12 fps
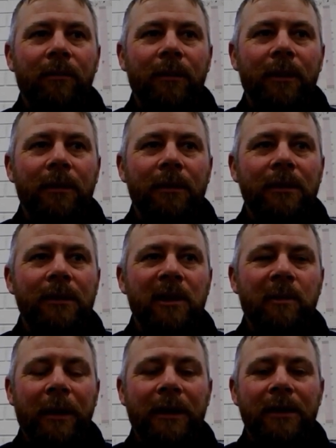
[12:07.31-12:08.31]
You
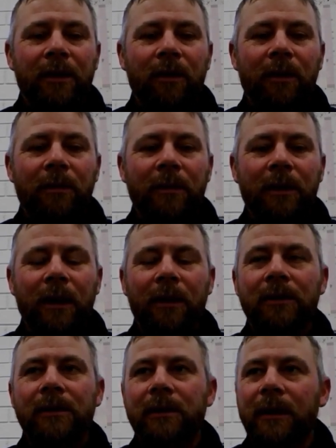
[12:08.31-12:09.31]
just spend time
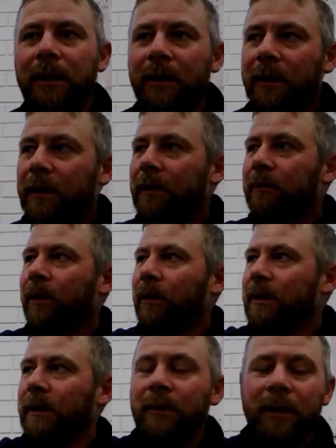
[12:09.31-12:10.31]
close in a
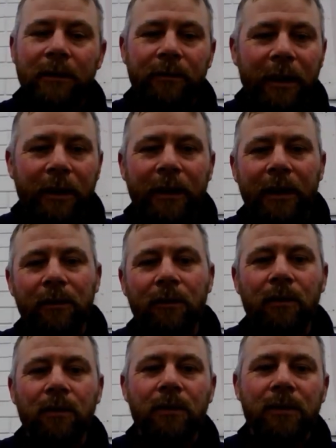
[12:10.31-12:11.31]
proximity around that
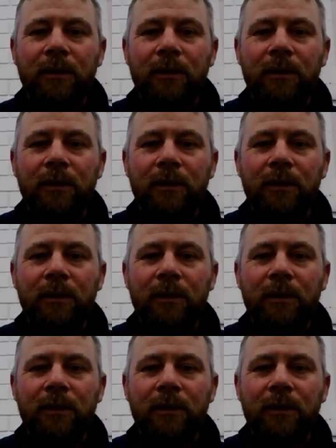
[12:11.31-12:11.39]
horse,